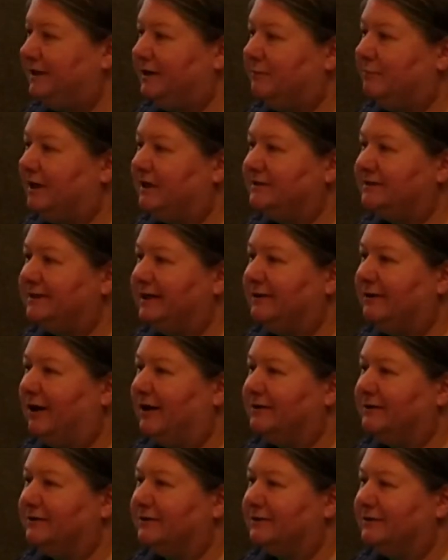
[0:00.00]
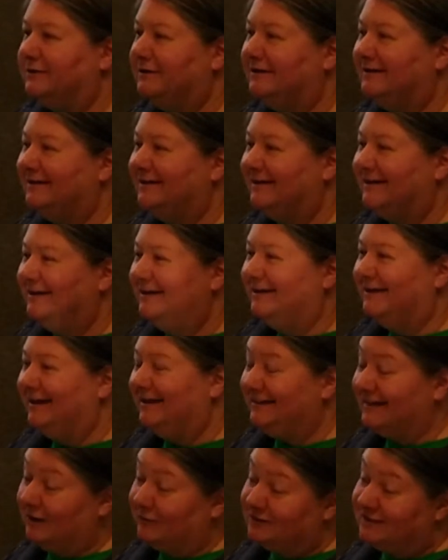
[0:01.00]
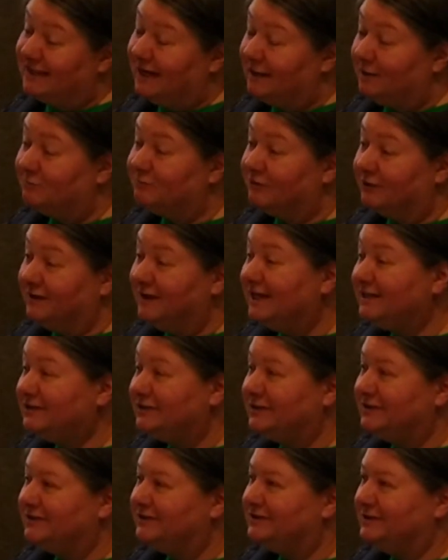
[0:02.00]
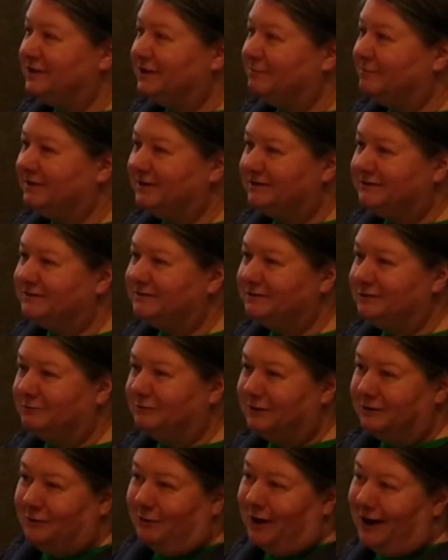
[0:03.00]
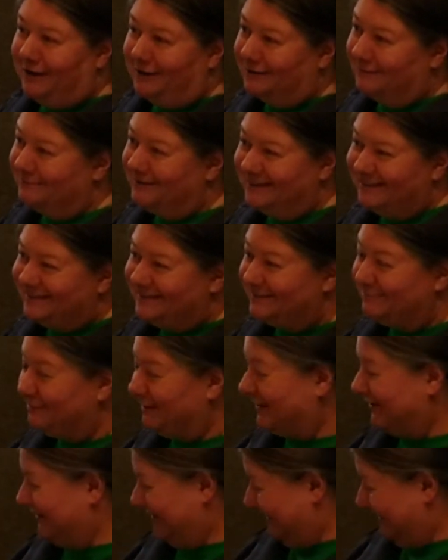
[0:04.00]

about state auditor. Now, it's not up for election this year, but there's no requirements apparently,